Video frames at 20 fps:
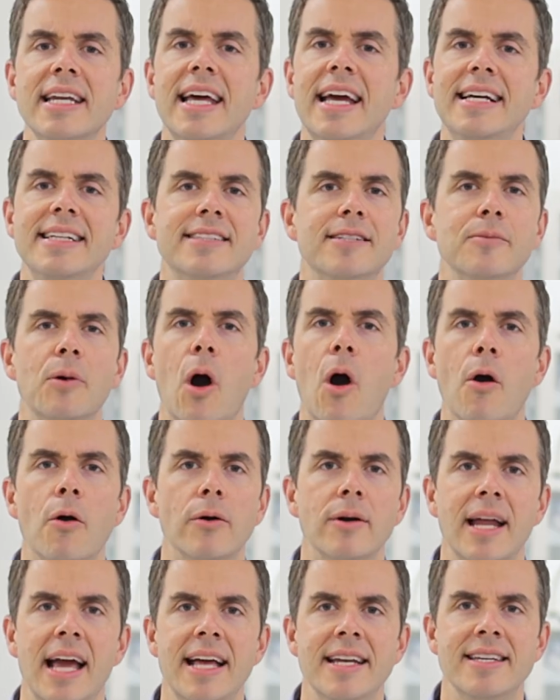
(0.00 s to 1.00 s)
need some
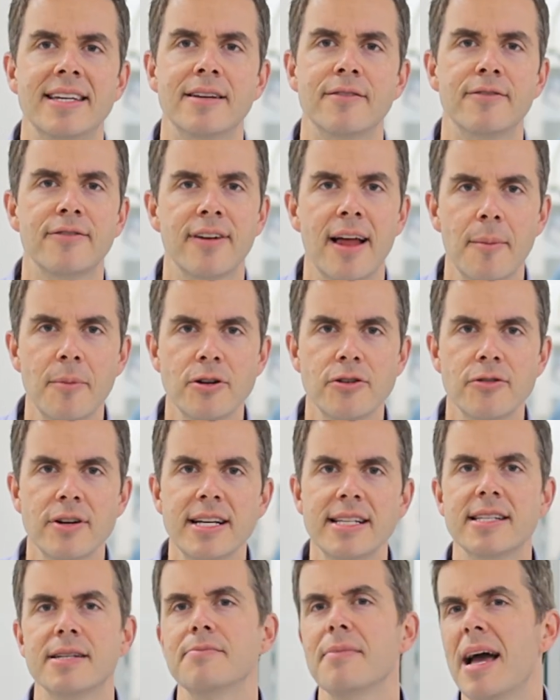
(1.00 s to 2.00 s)
oral
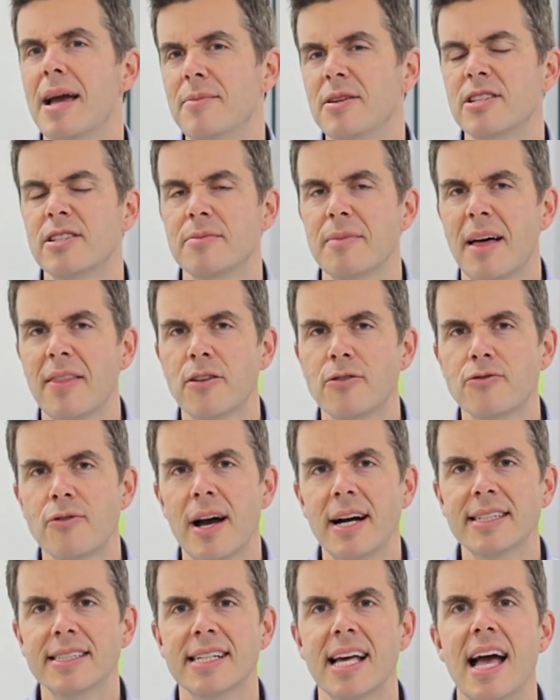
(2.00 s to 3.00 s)
anti-inflammatories and maybe some other
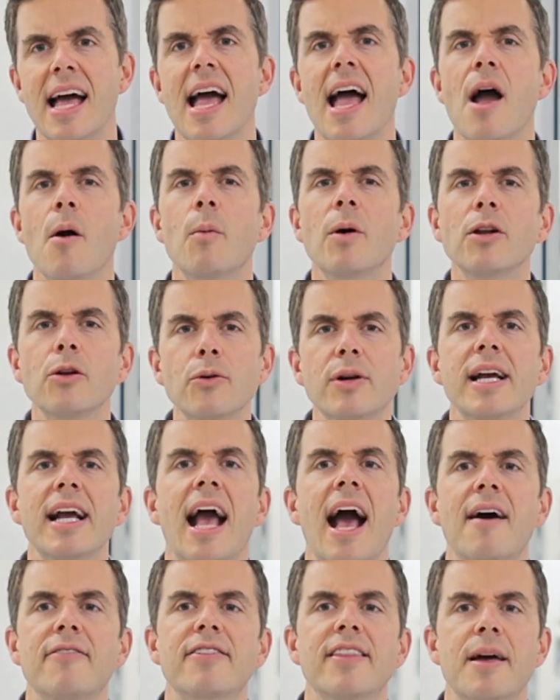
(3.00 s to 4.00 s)
drugs. We're
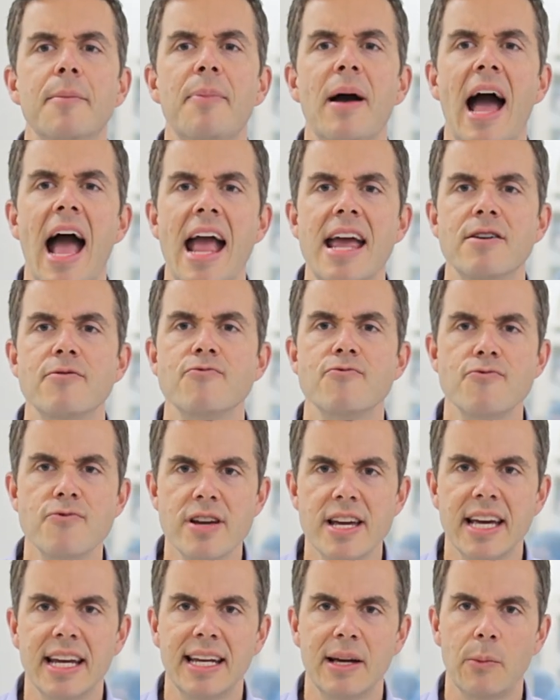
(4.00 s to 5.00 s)
looking after their pain
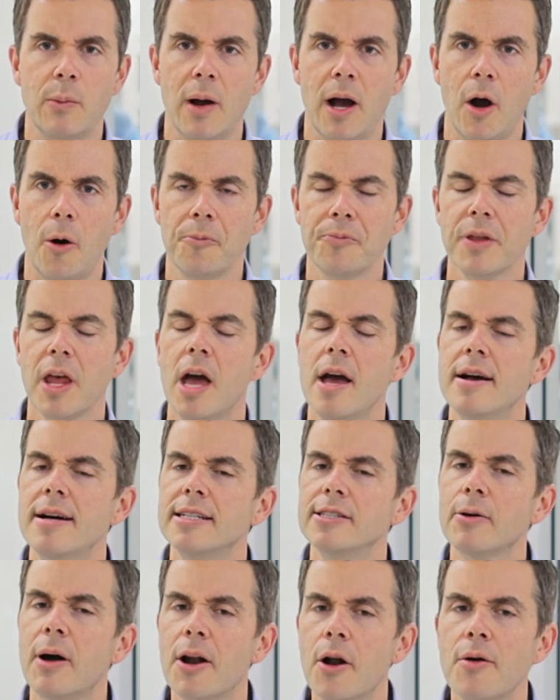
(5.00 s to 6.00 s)
really well.
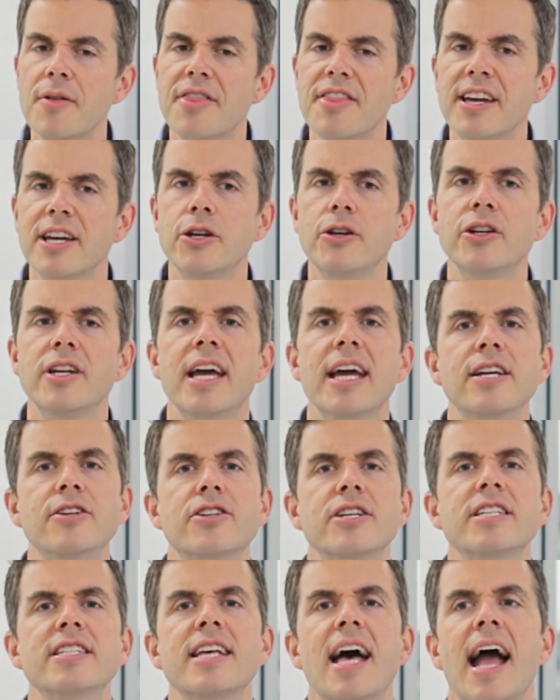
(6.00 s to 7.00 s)
So I don't think you need
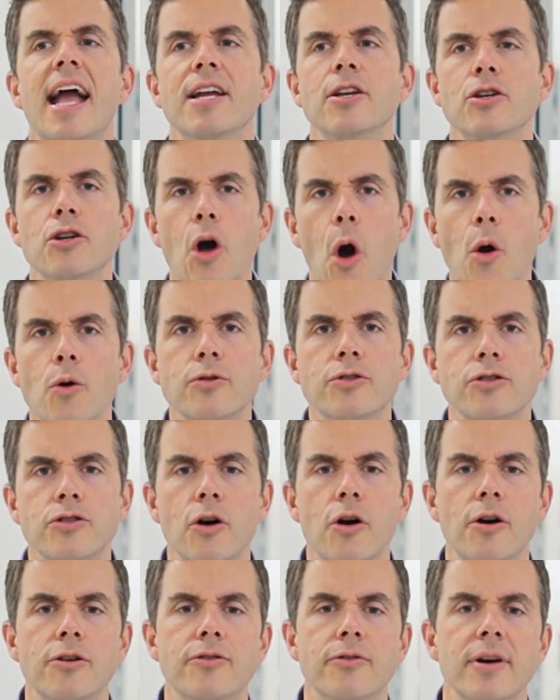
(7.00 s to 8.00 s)
to say no
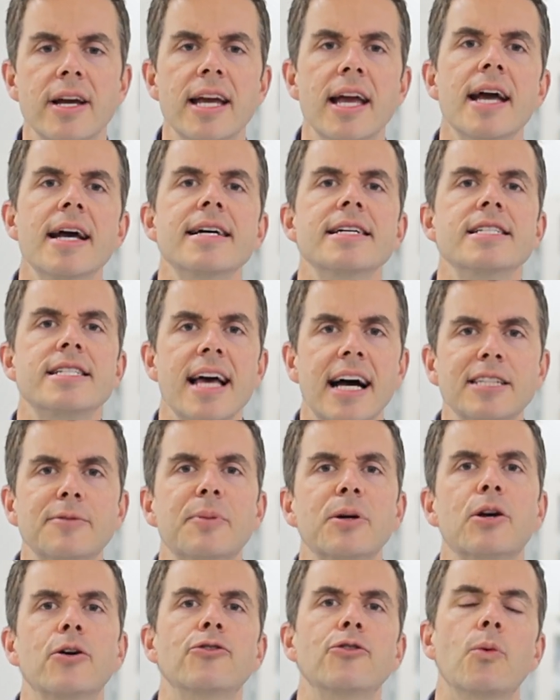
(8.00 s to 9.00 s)
surgery
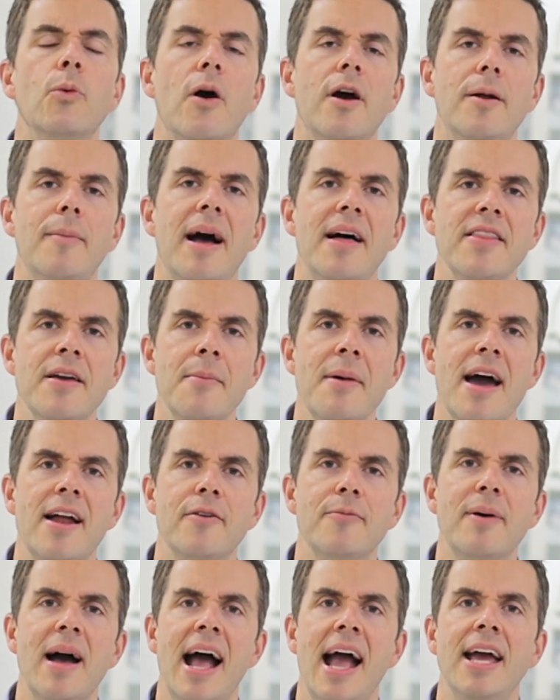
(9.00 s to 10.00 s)
just because you're worried about the
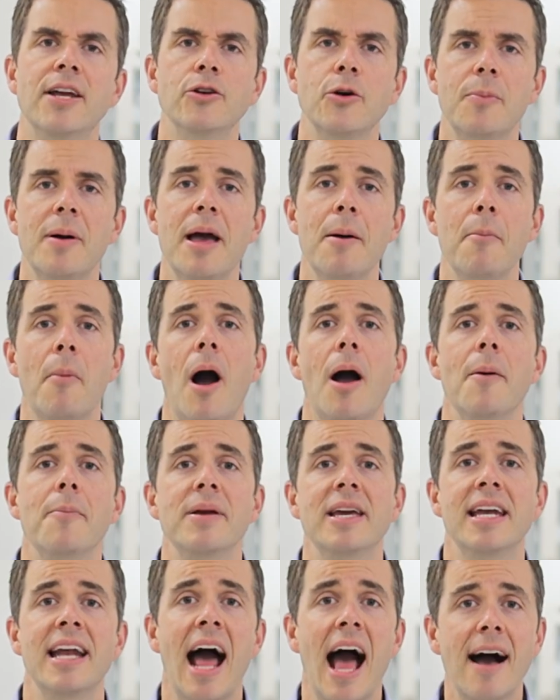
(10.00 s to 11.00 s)
amount of pain your pet might
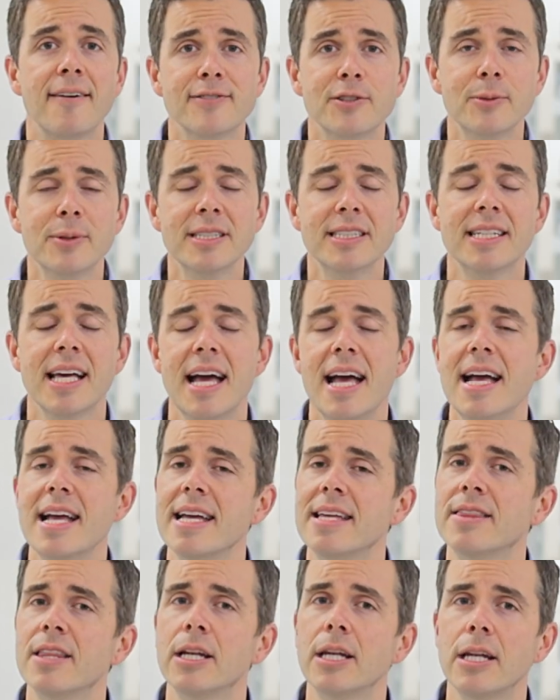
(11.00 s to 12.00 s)
be in afterwards.
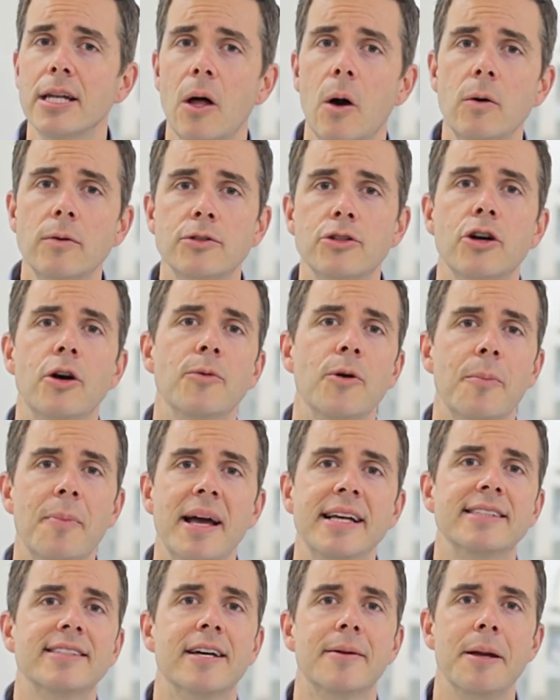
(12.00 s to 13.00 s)
In the long term, your
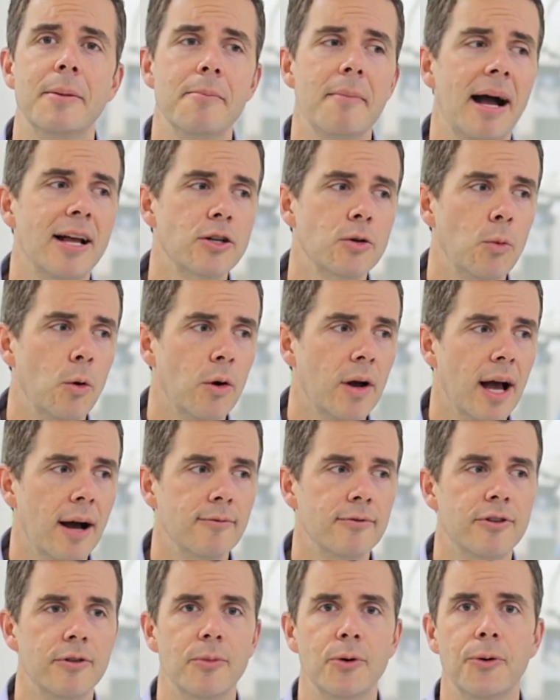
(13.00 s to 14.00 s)
pet's going to be much more
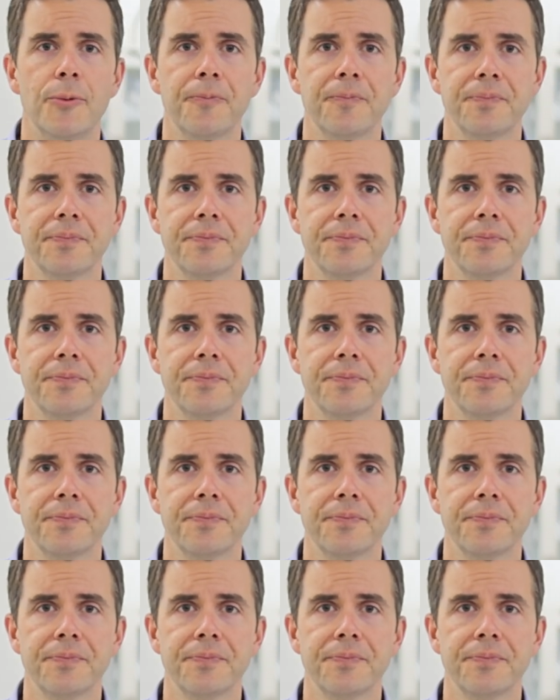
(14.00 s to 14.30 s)
comfortable.